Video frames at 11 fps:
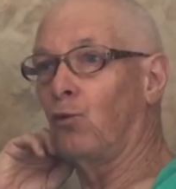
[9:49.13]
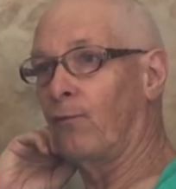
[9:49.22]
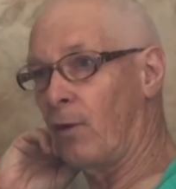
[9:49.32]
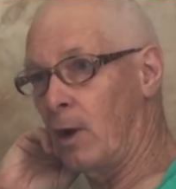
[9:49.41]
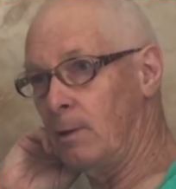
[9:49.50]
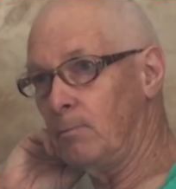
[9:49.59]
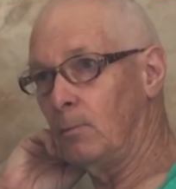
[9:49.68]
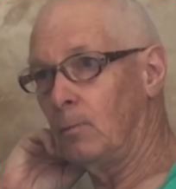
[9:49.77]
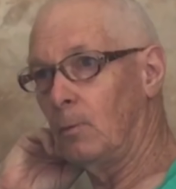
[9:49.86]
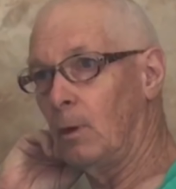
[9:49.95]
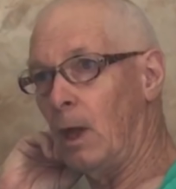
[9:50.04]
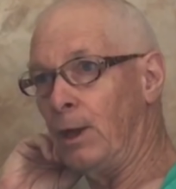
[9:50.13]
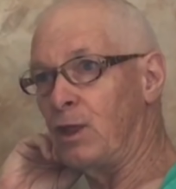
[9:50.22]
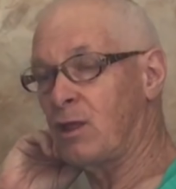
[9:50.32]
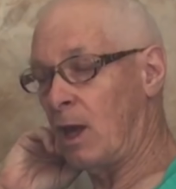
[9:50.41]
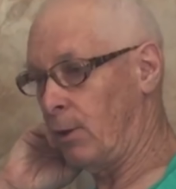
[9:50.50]
actual frame,
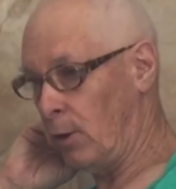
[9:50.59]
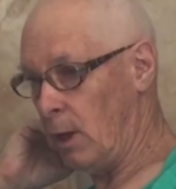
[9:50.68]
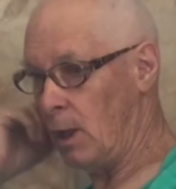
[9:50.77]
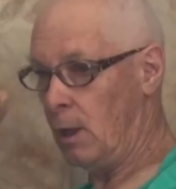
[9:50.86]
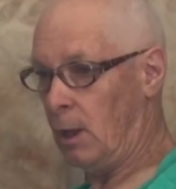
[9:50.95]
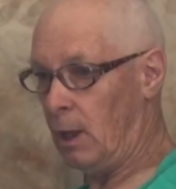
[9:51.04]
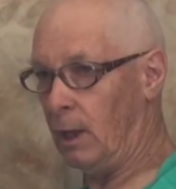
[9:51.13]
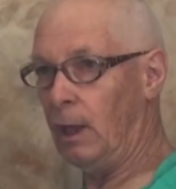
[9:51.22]
and okay. he set he,